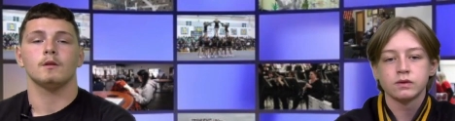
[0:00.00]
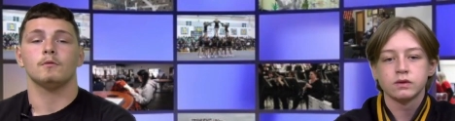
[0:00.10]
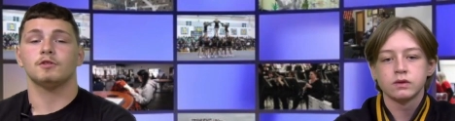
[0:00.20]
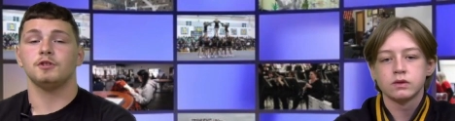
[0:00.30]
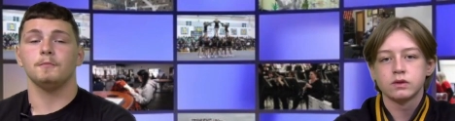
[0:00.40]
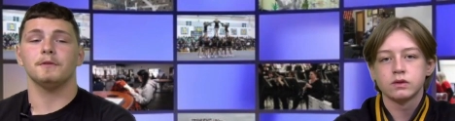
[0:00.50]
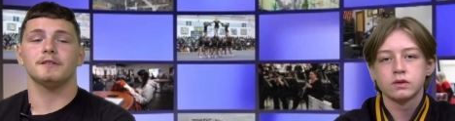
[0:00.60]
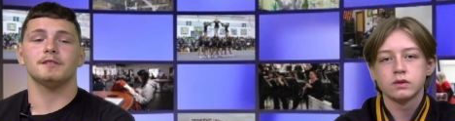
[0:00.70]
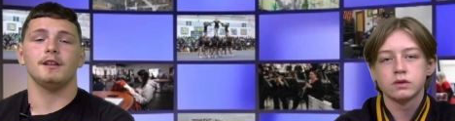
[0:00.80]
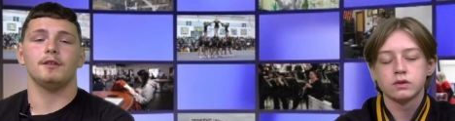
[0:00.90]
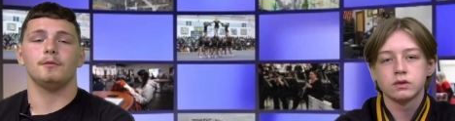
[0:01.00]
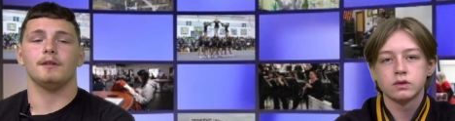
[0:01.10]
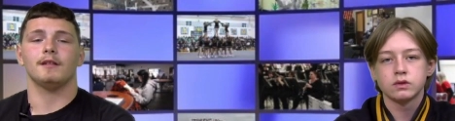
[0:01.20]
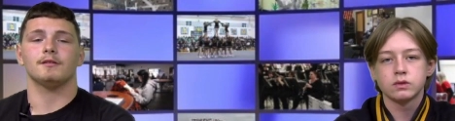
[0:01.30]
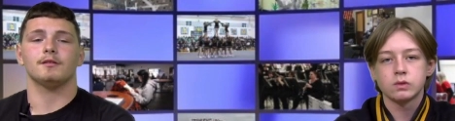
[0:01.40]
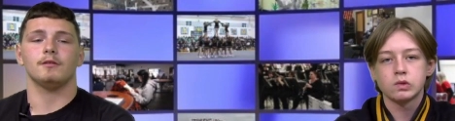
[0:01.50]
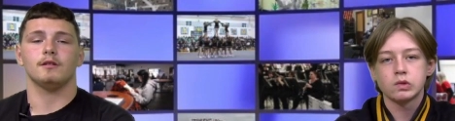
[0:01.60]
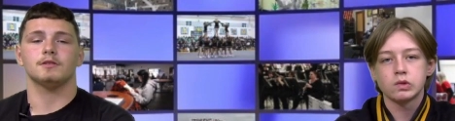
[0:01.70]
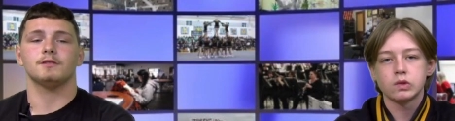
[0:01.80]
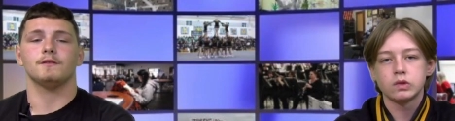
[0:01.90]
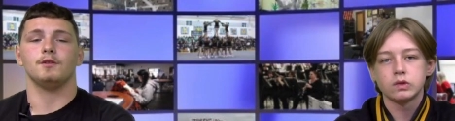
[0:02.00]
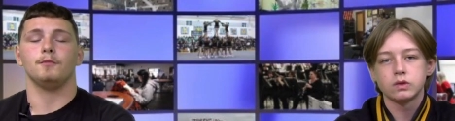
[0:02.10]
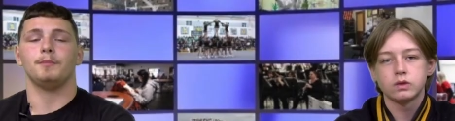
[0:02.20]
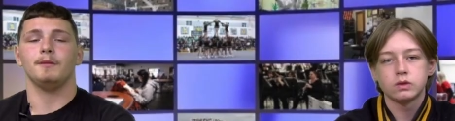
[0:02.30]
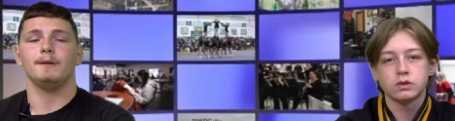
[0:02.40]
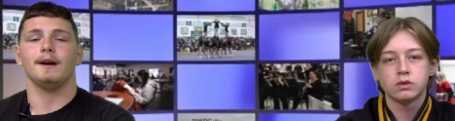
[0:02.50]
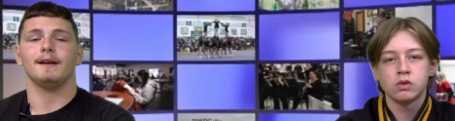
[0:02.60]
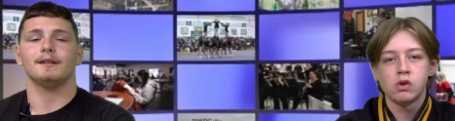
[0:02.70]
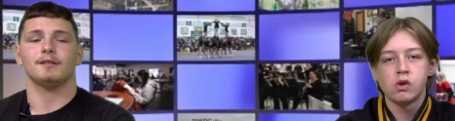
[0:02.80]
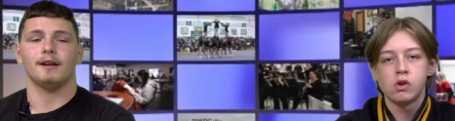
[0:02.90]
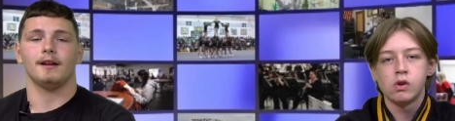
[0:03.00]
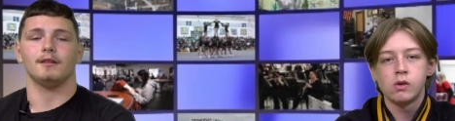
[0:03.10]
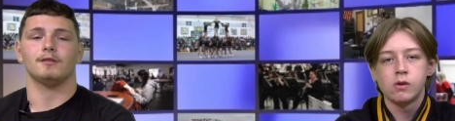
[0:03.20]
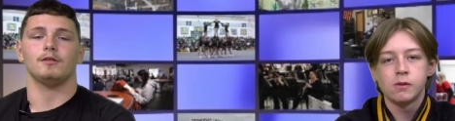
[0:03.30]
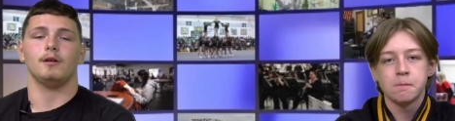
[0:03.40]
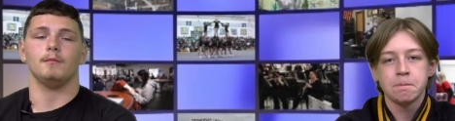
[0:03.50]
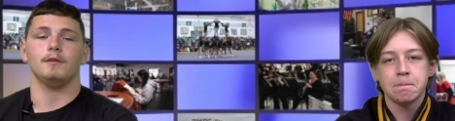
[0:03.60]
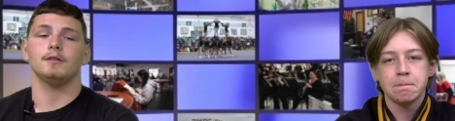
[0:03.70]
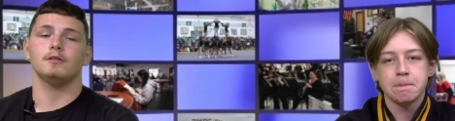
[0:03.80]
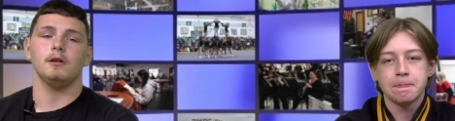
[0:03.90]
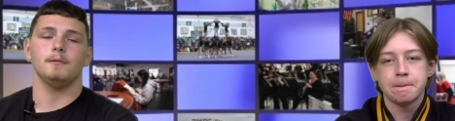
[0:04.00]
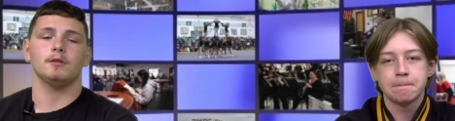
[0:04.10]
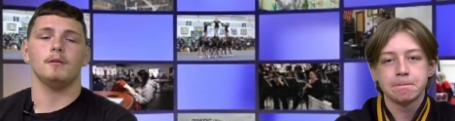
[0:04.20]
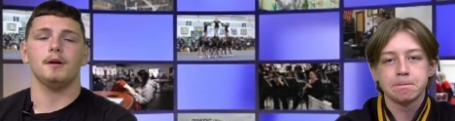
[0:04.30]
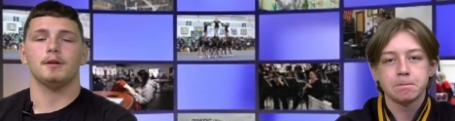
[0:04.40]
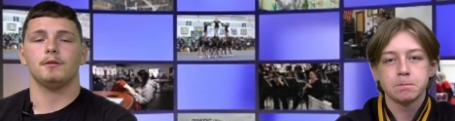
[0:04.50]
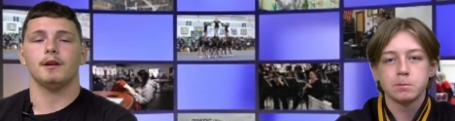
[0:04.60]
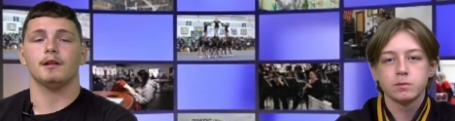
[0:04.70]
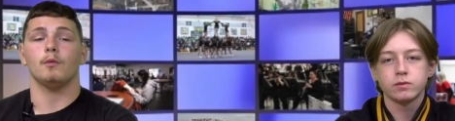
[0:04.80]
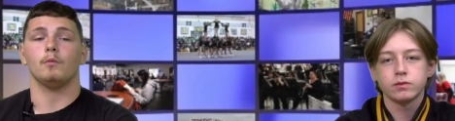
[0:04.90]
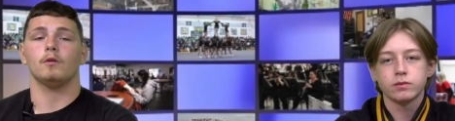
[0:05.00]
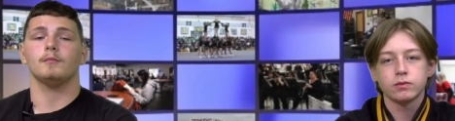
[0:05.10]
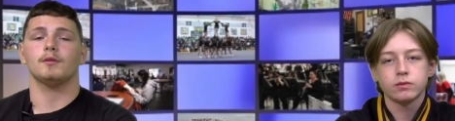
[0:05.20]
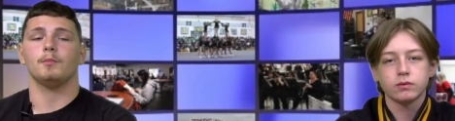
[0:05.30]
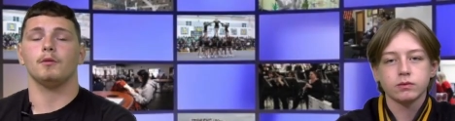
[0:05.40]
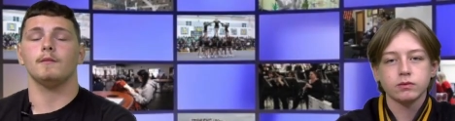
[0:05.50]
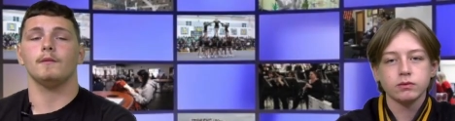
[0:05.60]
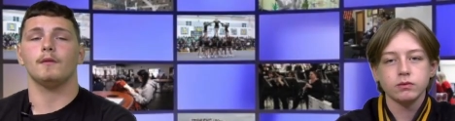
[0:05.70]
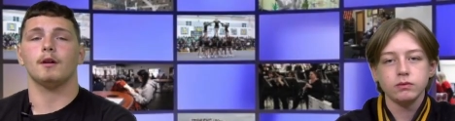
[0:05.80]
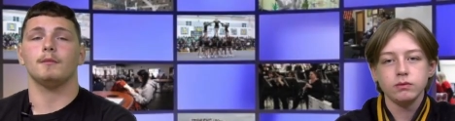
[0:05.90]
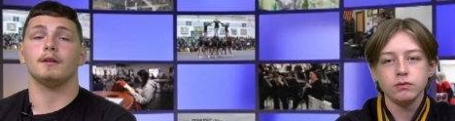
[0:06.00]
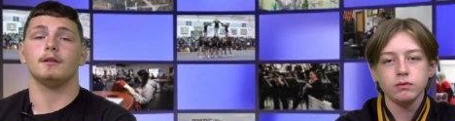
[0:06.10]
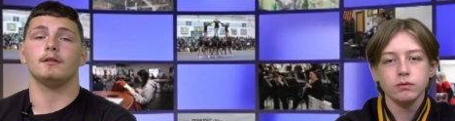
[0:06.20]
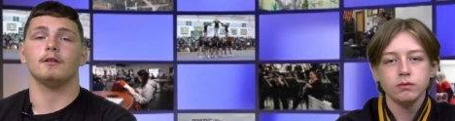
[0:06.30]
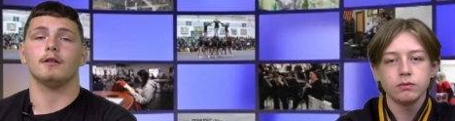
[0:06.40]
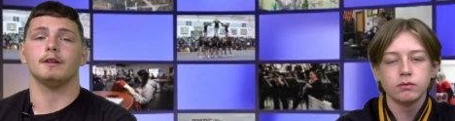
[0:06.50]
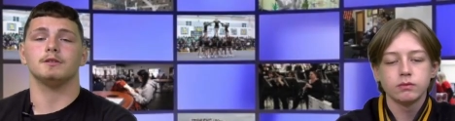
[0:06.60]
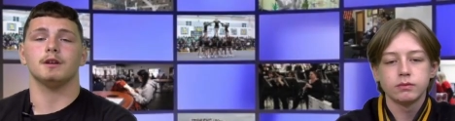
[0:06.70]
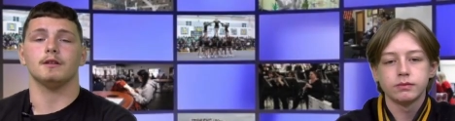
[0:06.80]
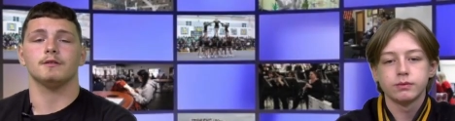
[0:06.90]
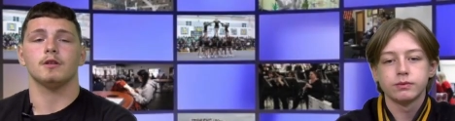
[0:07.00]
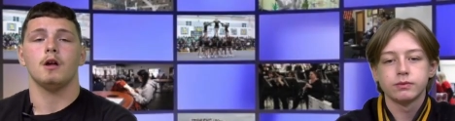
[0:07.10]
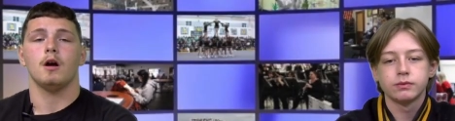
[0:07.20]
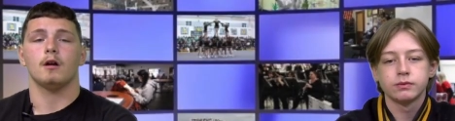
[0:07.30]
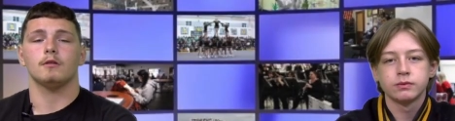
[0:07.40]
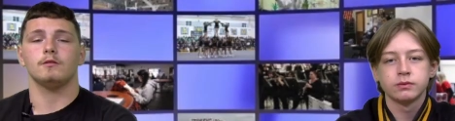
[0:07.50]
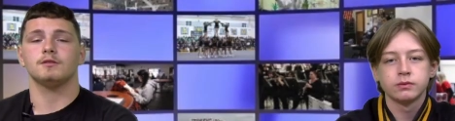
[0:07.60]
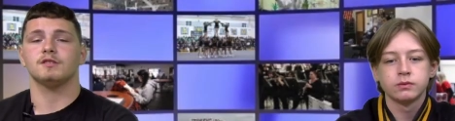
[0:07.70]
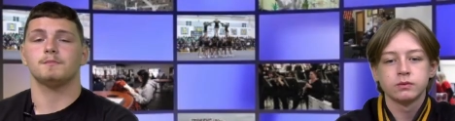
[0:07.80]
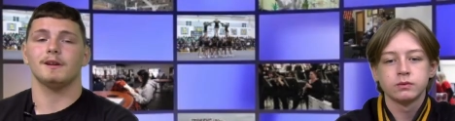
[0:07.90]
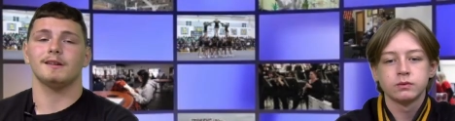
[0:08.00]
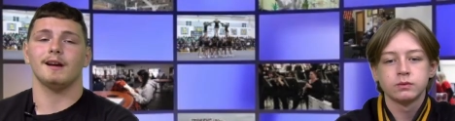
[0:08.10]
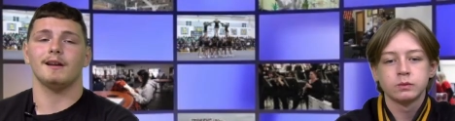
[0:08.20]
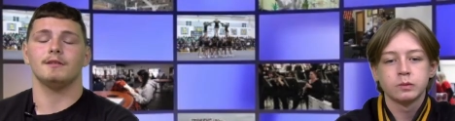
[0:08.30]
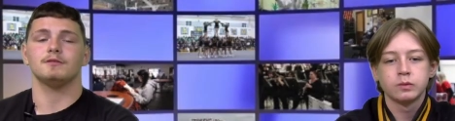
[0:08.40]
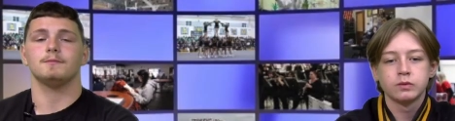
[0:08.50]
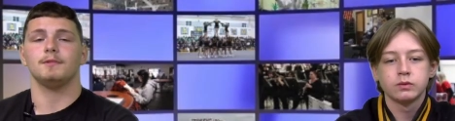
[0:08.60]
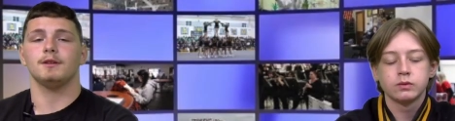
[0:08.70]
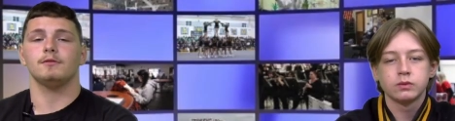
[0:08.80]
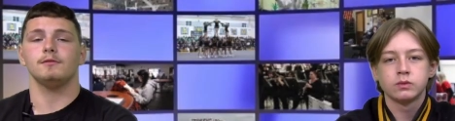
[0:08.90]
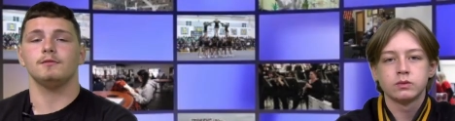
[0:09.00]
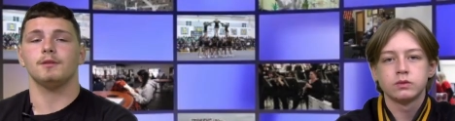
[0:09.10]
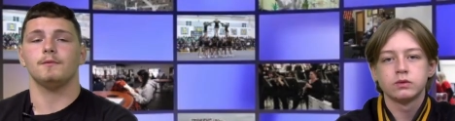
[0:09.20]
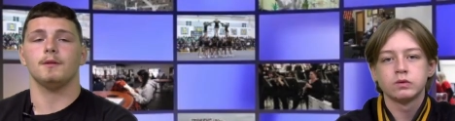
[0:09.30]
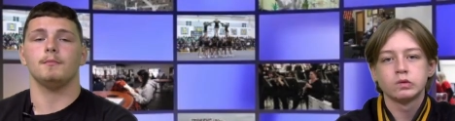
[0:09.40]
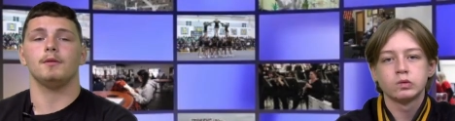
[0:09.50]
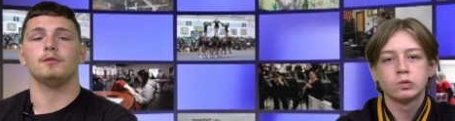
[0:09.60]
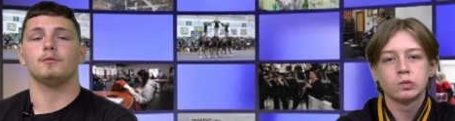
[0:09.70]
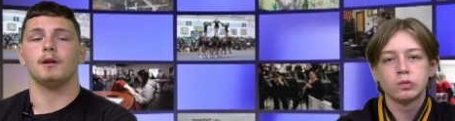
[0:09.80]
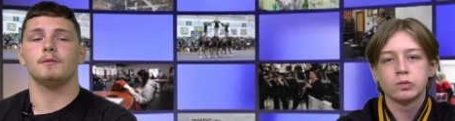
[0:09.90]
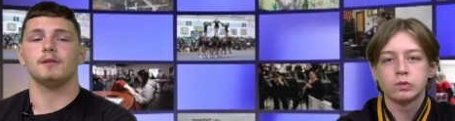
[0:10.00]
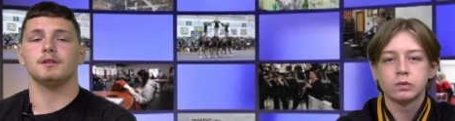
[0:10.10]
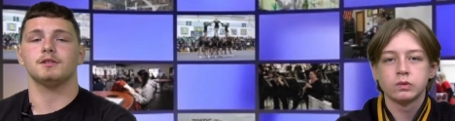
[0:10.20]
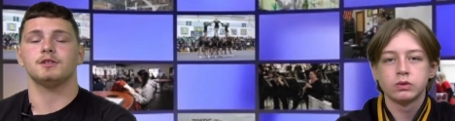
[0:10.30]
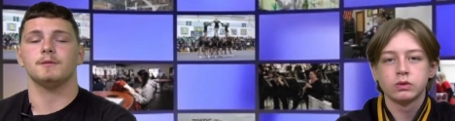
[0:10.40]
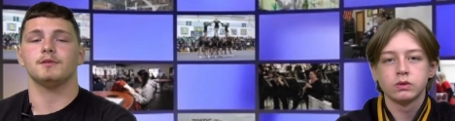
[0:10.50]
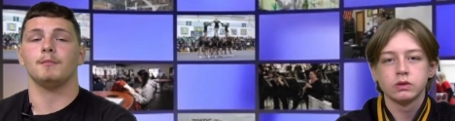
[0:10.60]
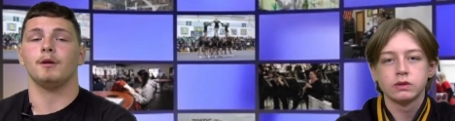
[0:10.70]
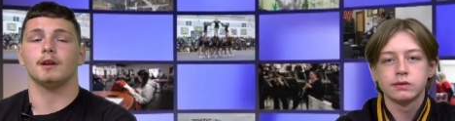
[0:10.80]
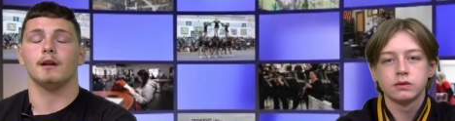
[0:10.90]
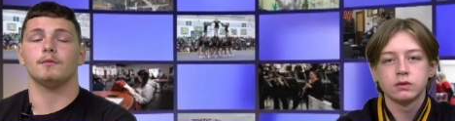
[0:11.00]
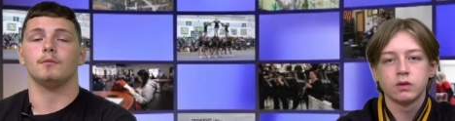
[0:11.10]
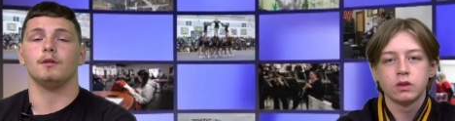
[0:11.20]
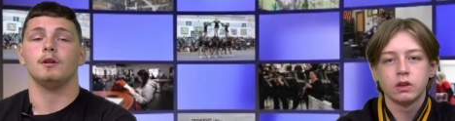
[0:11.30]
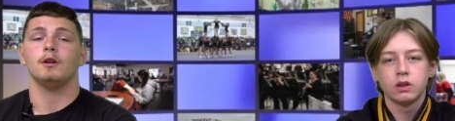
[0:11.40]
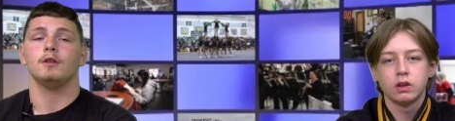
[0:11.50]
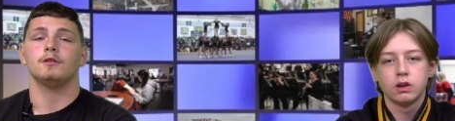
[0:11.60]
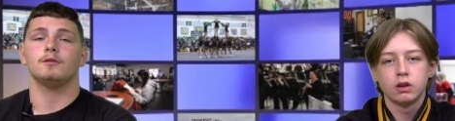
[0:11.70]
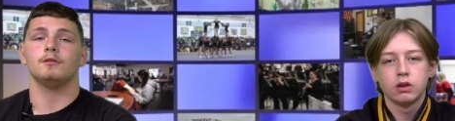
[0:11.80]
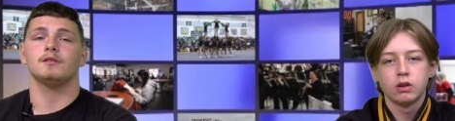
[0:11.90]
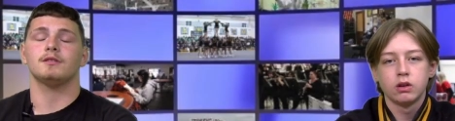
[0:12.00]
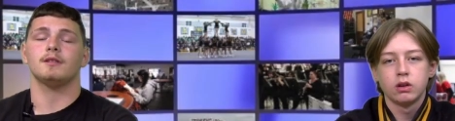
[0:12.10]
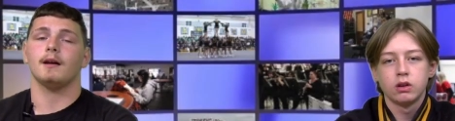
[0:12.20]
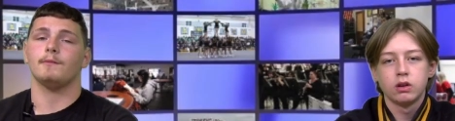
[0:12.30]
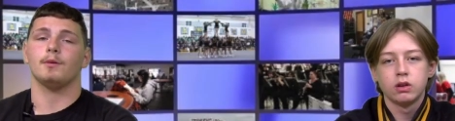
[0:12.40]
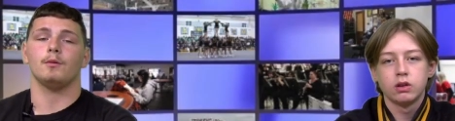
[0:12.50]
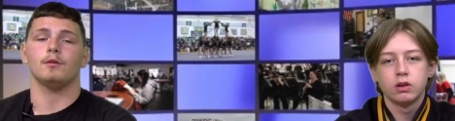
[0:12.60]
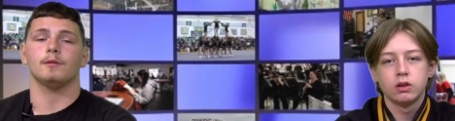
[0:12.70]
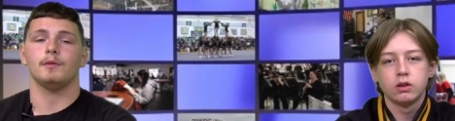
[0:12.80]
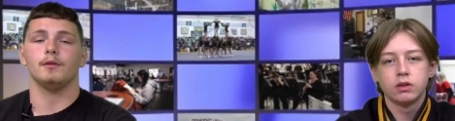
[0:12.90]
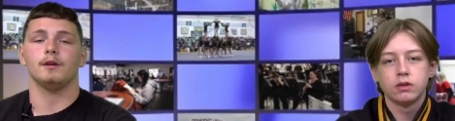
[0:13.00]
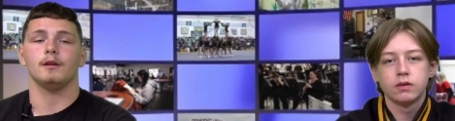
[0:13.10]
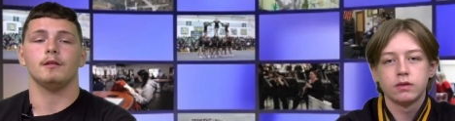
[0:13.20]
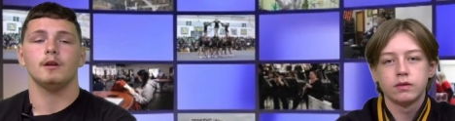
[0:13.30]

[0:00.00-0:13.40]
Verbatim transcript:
Speaker 1: We're super excited to announce the launch of the new P B I S Kindness Club. This club is all about creating a warm, supportive environment here at R H S. Our goal is to spread kindness, be inclusive, and build great relationships among everyone, students, staff, and the whole community.